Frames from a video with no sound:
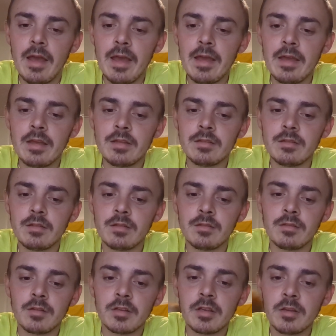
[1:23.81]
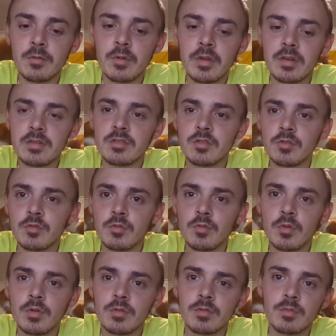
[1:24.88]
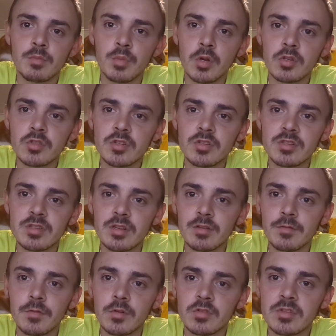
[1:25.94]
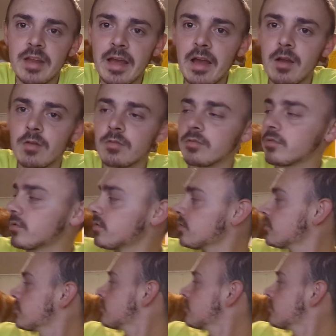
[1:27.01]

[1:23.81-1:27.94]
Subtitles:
and they're getting ready to purchase their first house.